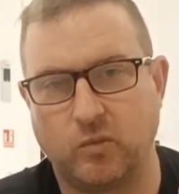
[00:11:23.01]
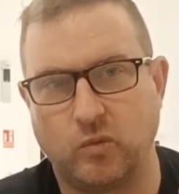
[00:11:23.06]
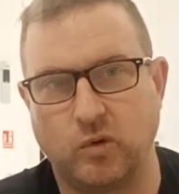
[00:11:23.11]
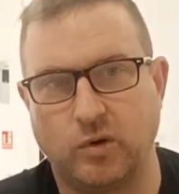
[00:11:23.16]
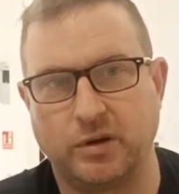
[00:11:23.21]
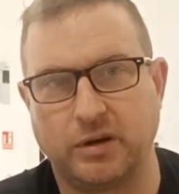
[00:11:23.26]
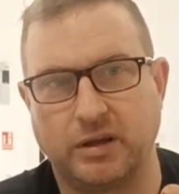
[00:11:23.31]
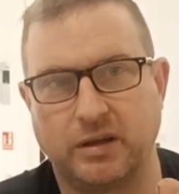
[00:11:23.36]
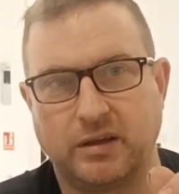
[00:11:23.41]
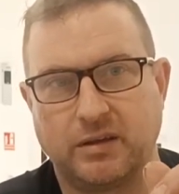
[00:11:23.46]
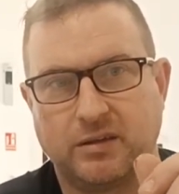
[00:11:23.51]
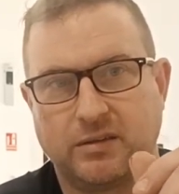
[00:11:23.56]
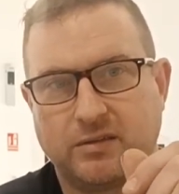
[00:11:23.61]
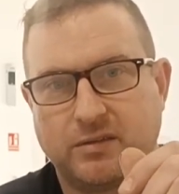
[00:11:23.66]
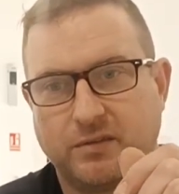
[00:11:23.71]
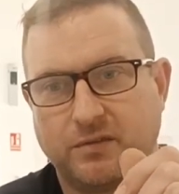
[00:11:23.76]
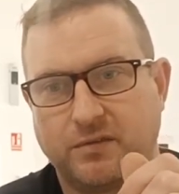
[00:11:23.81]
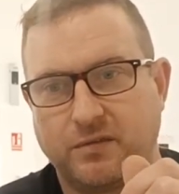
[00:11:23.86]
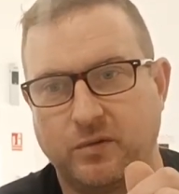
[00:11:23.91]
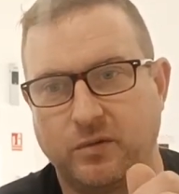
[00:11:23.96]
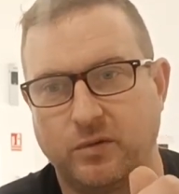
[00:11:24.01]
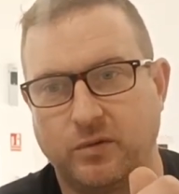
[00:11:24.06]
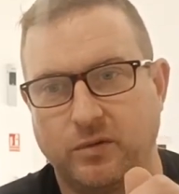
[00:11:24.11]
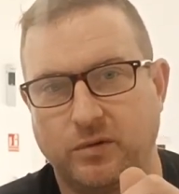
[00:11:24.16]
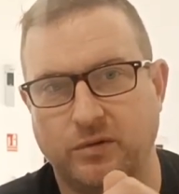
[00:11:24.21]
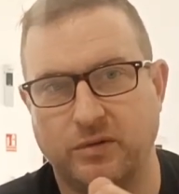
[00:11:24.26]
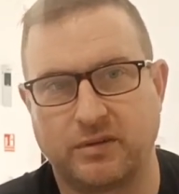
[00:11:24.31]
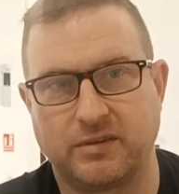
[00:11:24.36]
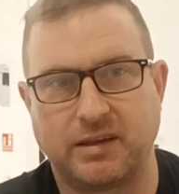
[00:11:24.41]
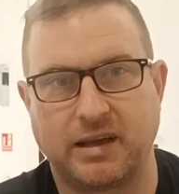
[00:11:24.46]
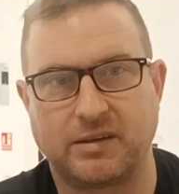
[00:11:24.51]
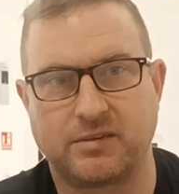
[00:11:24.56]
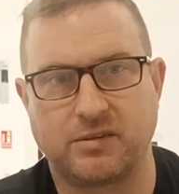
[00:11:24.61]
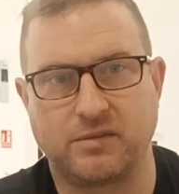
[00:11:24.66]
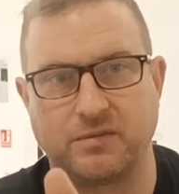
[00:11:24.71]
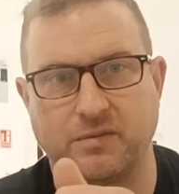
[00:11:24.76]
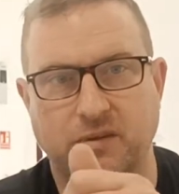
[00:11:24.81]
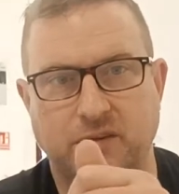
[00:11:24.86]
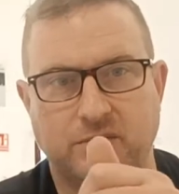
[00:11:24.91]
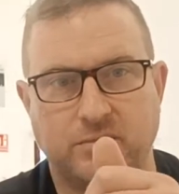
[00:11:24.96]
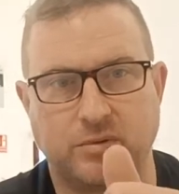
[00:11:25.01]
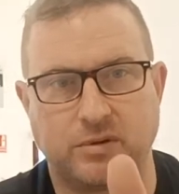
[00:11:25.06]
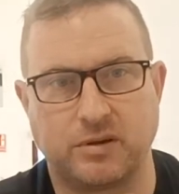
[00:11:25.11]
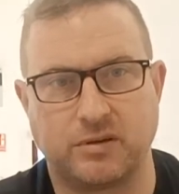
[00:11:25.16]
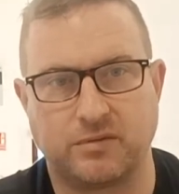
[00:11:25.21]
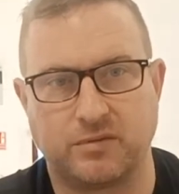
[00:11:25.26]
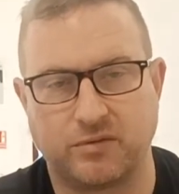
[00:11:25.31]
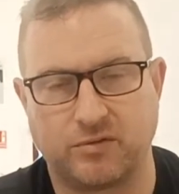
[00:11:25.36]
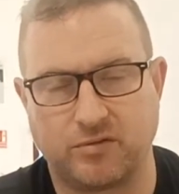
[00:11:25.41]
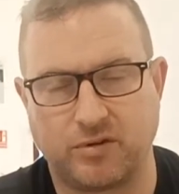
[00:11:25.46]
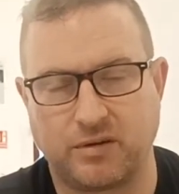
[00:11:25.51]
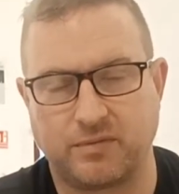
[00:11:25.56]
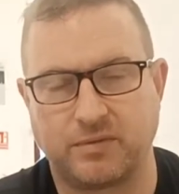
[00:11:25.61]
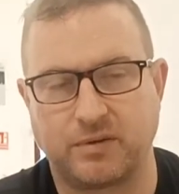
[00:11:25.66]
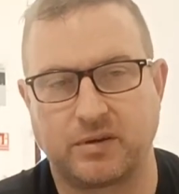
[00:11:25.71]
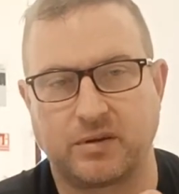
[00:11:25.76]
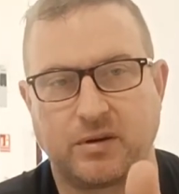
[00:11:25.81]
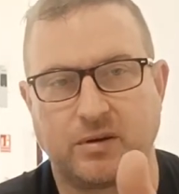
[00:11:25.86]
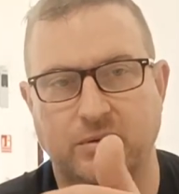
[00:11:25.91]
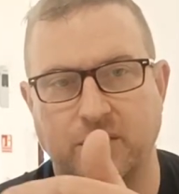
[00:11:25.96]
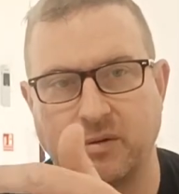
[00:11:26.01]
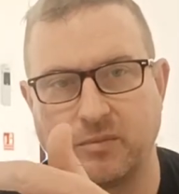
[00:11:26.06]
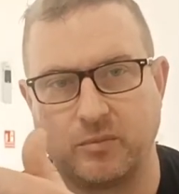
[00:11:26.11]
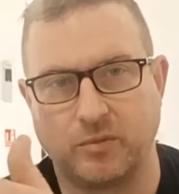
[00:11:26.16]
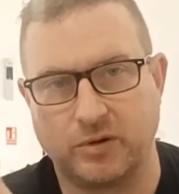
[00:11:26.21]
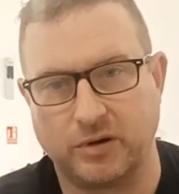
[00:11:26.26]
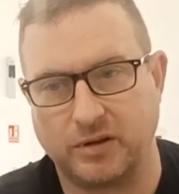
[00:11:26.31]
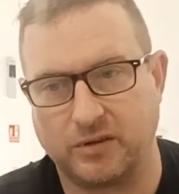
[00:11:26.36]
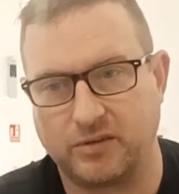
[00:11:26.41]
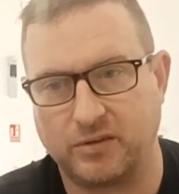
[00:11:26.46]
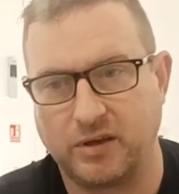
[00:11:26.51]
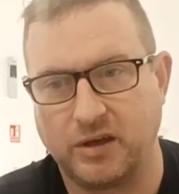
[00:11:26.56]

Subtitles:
One is for the tax office, one is for trafico, and one